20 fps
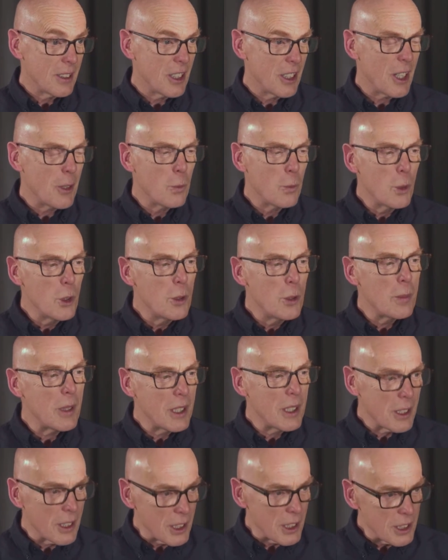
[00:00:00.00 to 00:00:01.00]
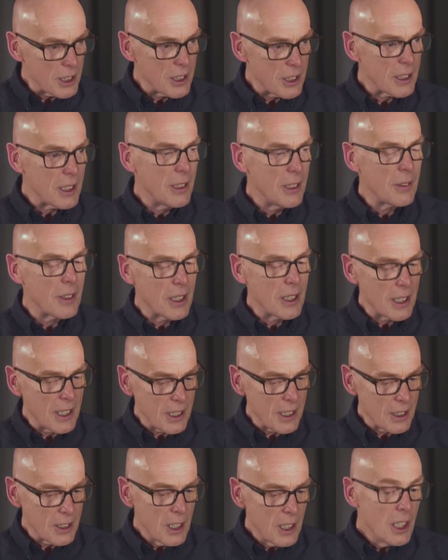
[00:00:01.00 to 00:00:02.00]
It would be nice if
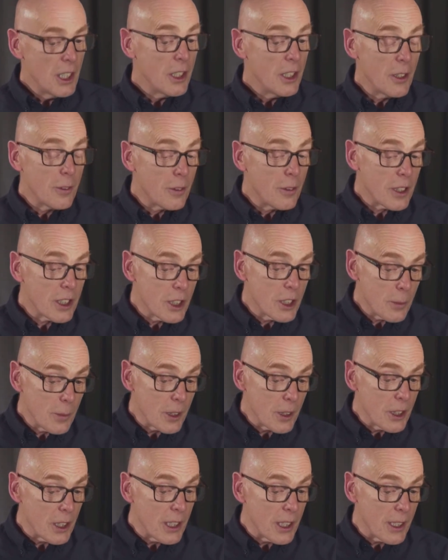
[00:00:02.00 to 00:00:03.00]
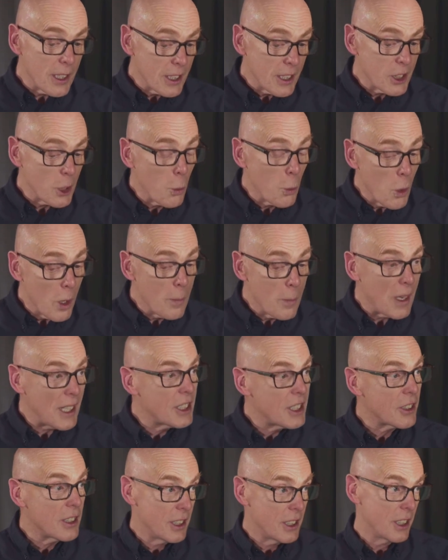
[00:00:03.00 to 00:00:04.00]
Erlang's, for example, Dialyzer were
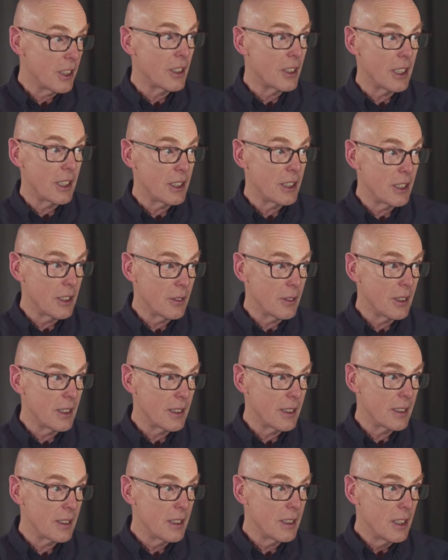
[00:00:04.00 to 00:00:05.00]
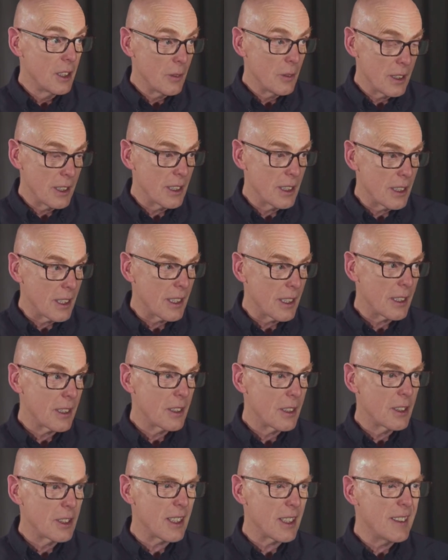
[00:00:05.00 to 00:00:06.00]
better integrated with Erlang,
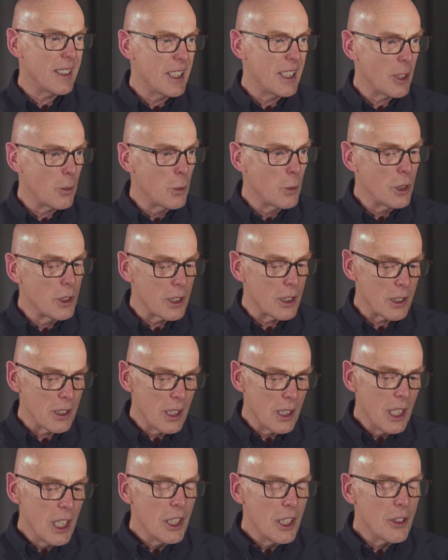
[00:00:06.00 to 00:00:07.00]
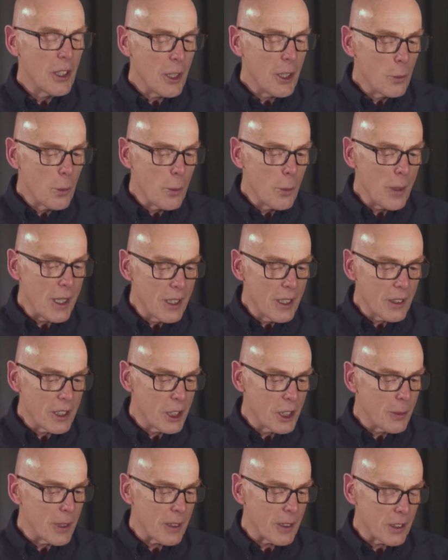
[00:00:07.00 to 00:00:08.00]
because I think it would be
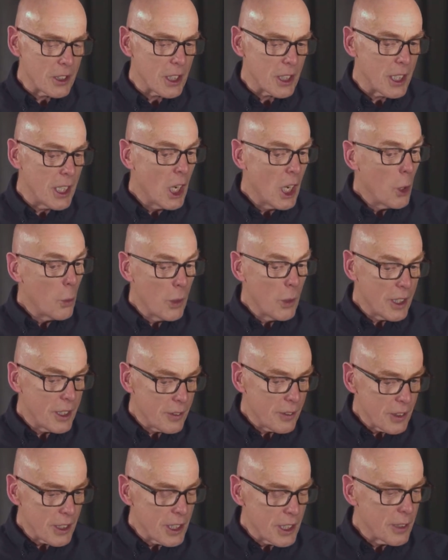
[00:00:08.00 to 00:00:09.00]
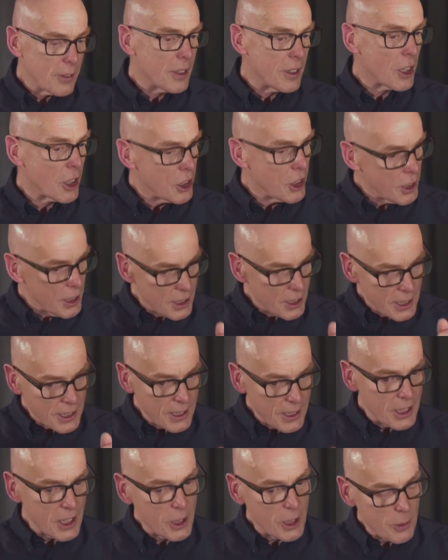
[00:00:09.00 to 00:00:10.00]
nice to be able to say, we're defining a function that
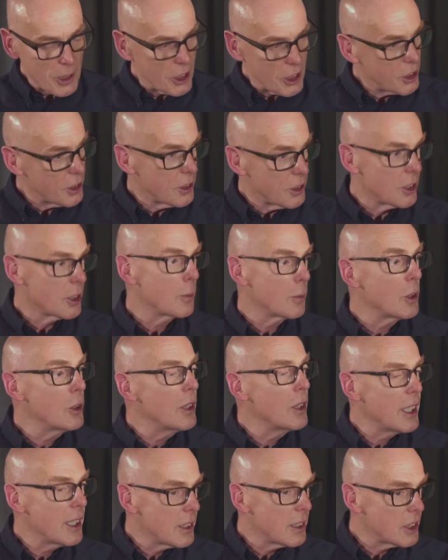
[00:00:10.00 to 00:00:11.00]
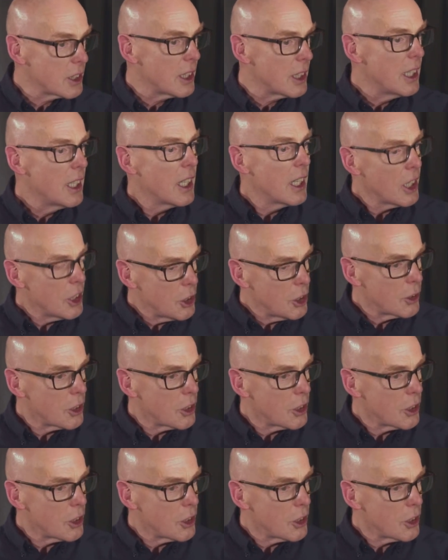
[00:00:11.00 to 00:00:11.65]
takes expressions to Booleans, and you